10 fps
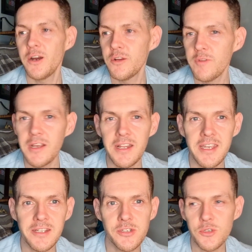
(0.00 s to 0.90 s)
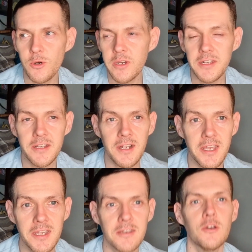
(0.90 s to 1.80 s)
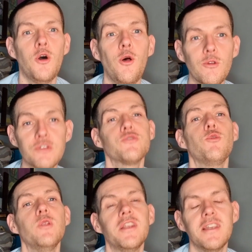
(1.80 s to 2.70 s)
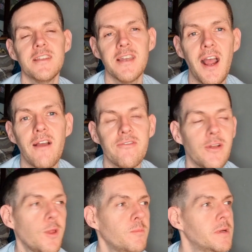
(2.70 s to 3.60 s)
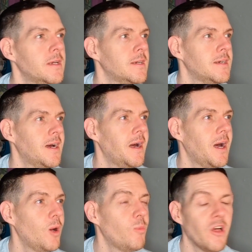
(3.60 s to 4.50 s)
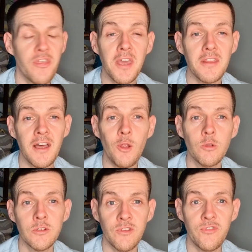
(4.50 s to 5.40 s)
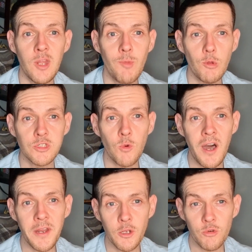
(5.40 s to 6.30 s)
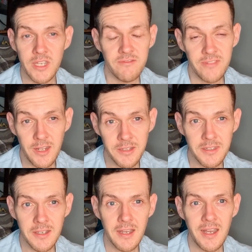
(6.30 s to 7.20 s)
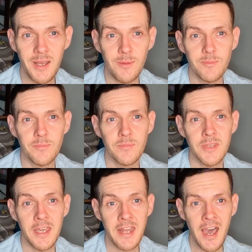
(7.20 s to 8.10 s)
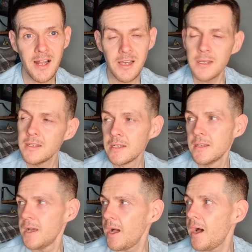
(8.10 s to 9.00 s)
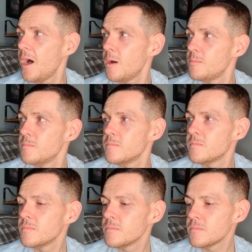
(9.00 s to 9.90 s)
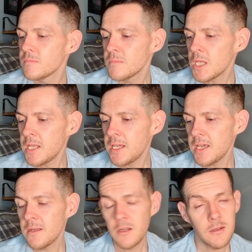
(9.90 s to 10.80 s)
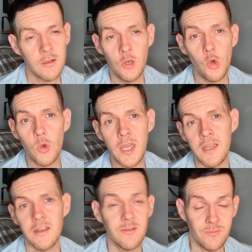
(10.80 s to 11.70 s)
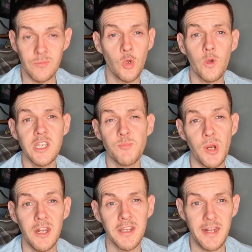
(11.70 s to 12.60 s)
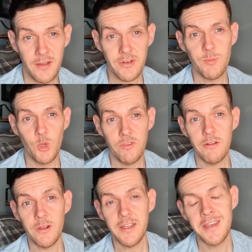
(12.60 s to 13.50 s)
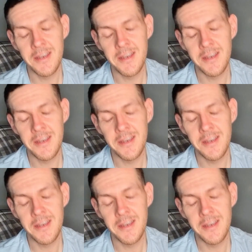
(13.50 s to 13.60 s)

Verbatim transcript: really enjoyed like Hulk's role in the entire film. Um, I think the whole the film also had a great villain um, in Hela. Um, and yeah, Loki. Loki's brilliant in every movie, really.